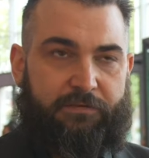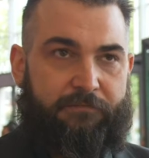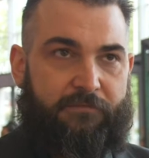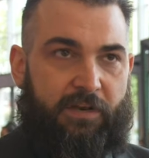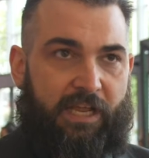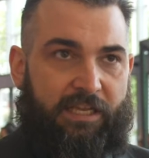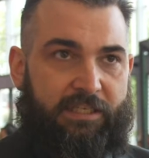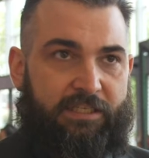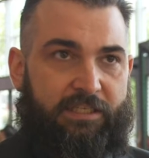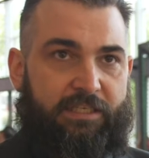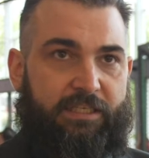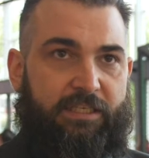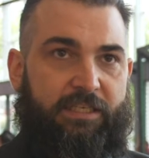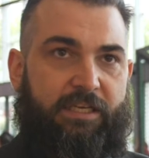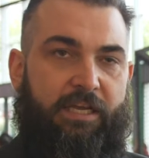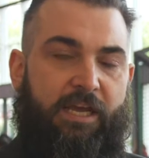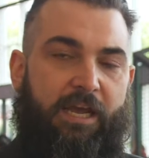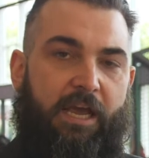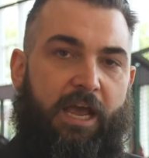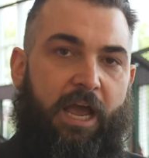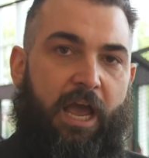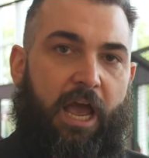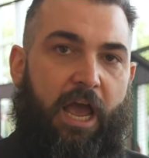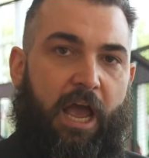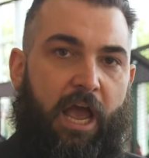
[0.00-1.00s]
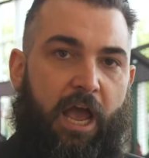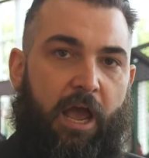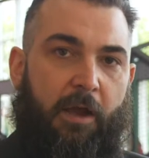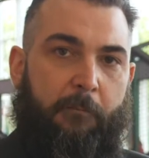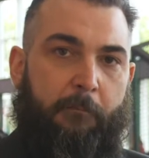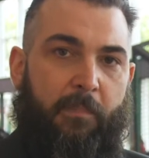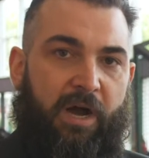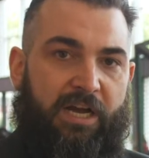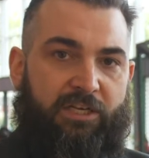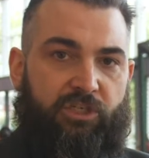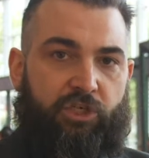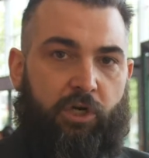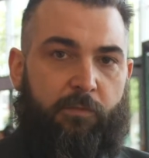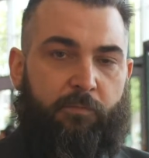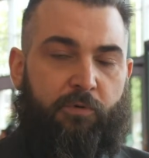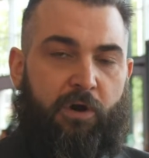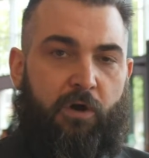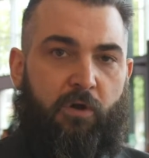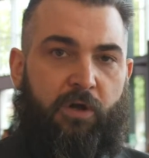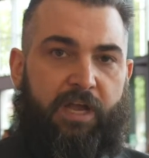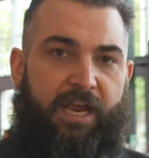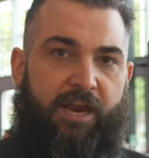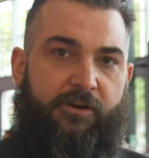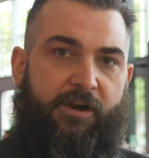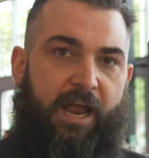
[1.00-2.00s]
of London. My job
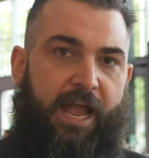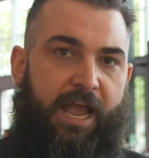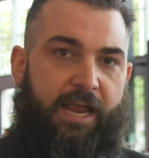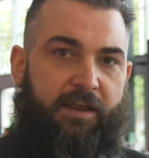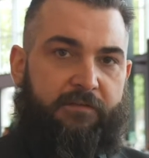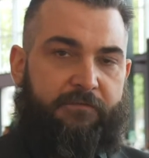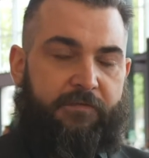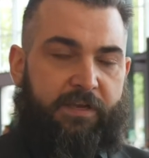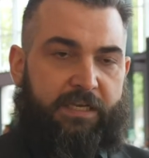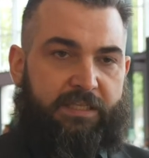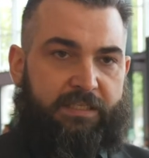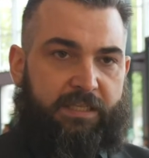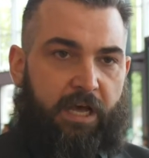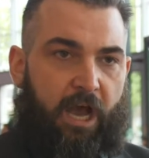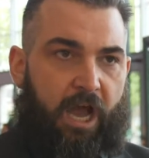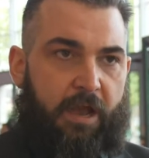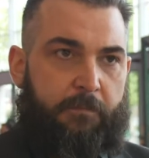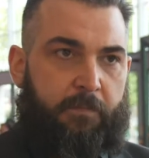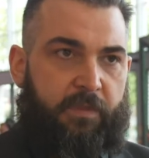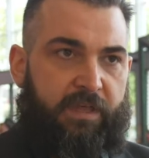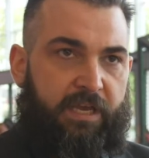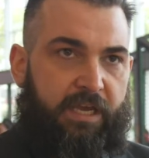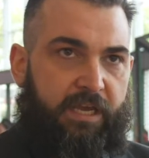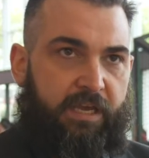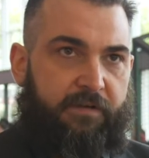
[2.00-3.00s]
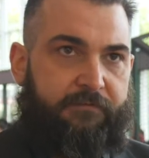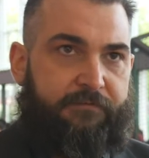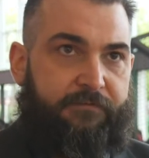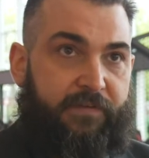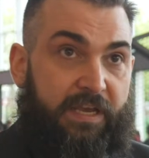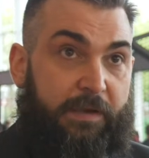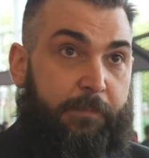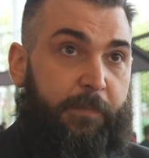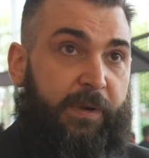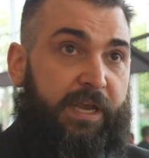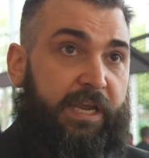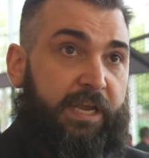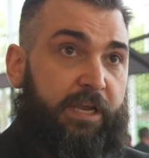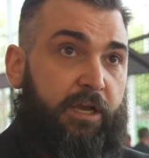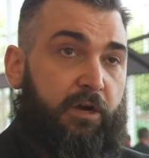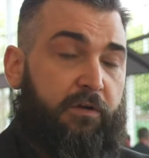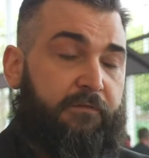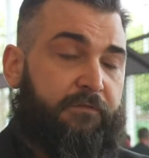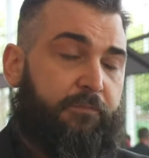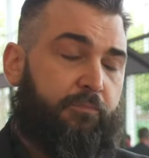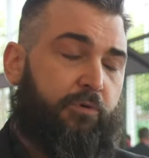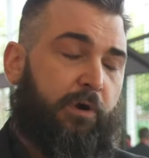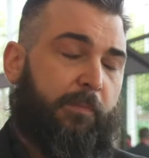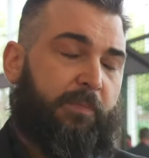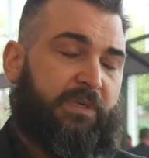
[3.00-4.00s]
role here at Aevi is that I'm the VP
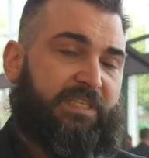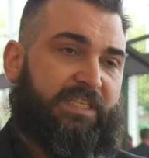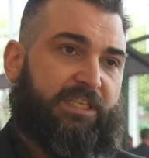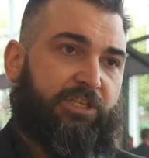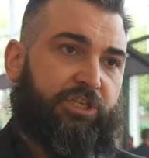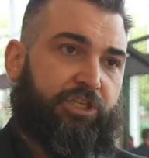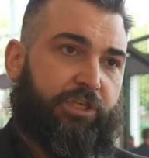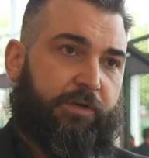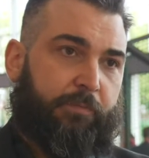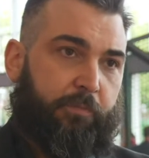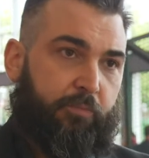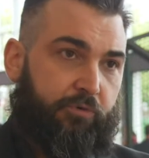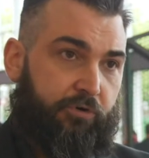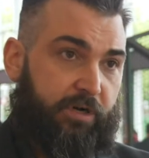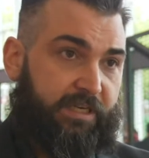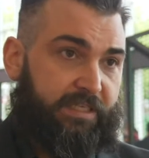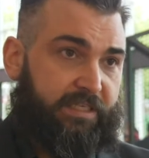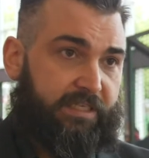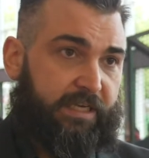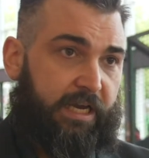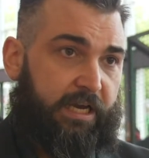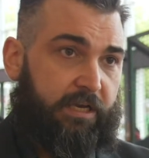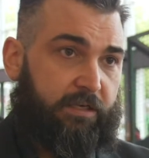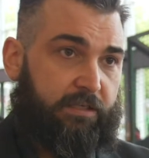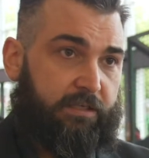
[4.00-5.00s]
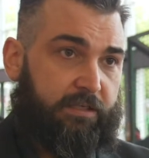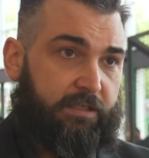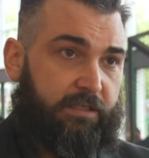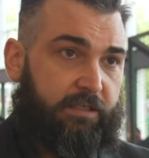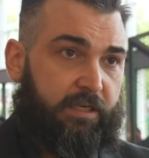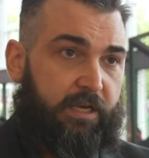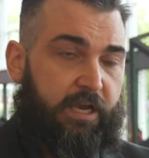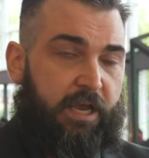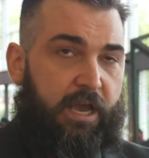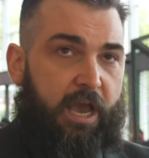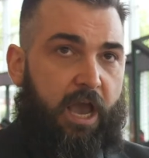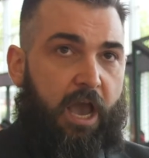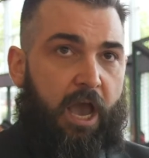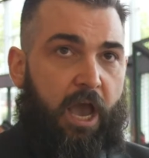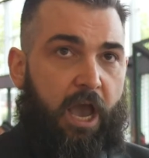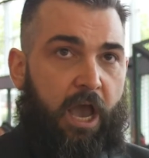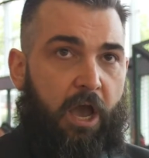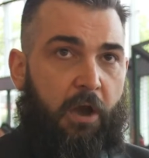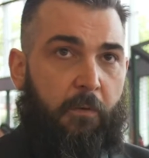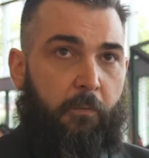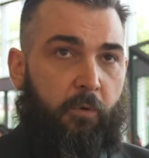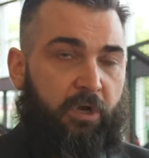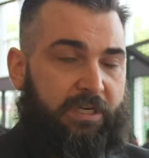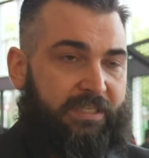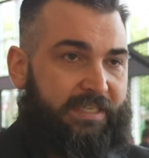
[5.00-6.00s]
of Proposition and Pre-Sales.
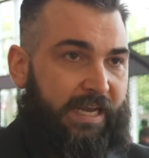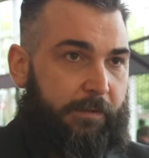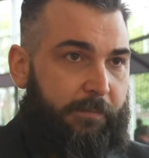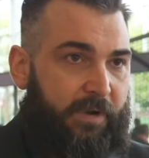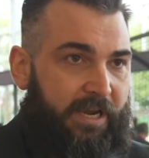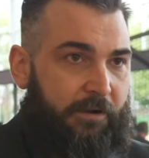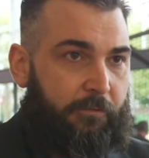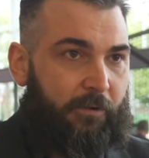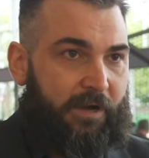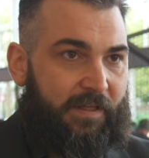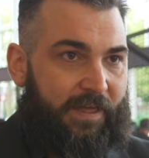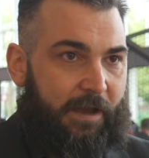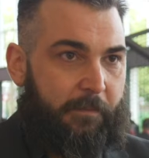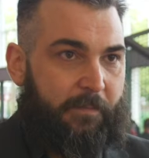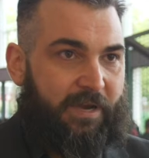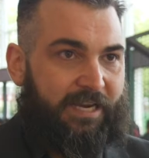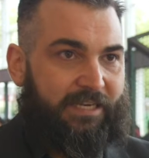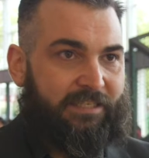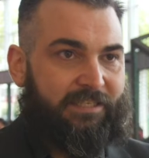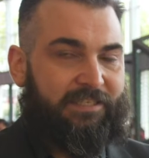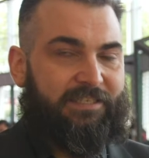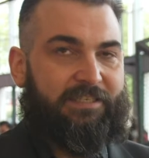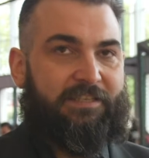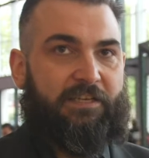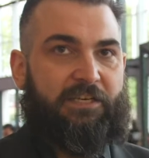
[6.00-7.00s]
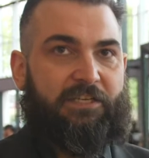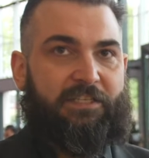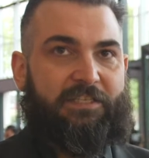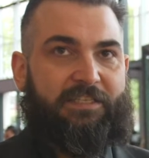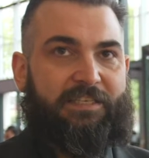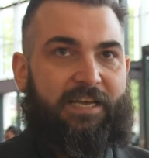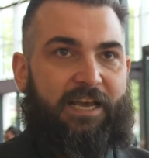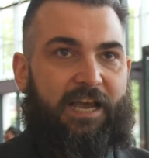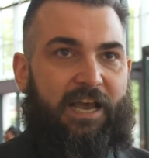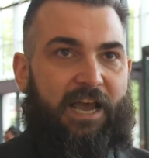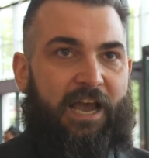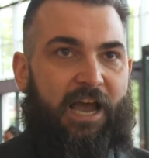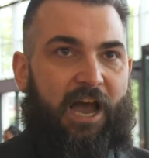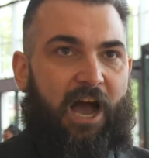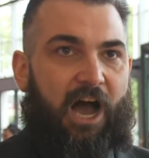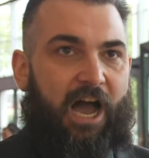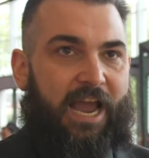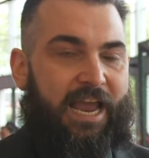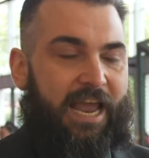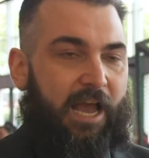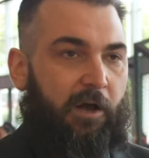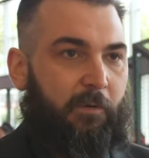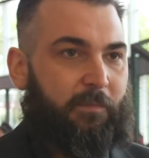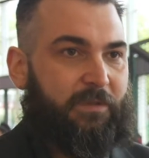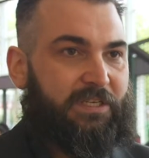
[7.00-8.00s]
What does that mean? Well, that means that I
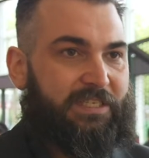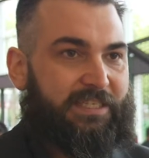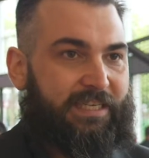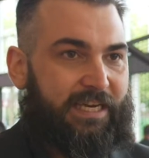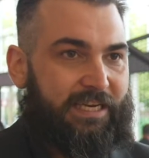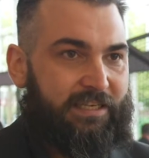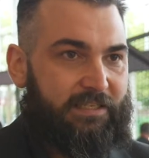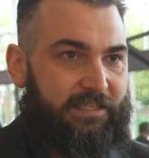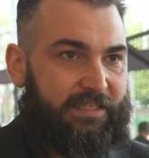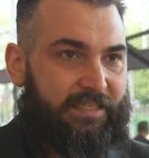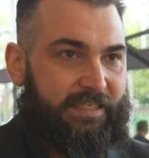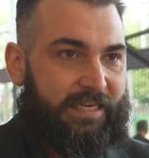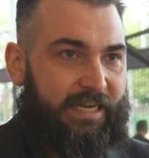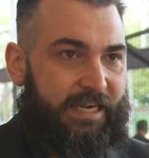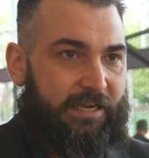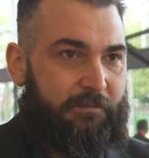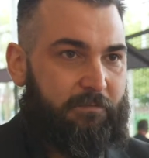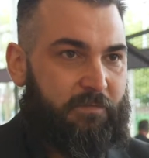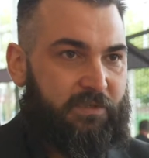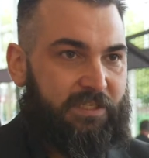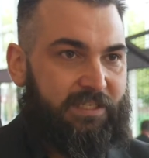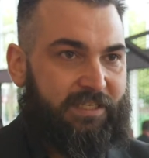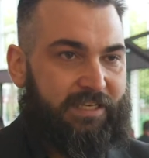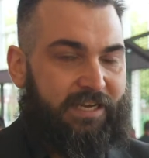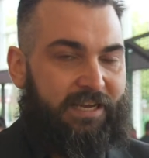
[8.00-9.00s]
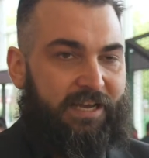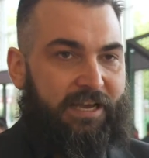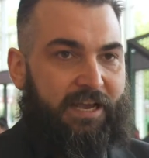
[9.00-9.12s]
help the sales teams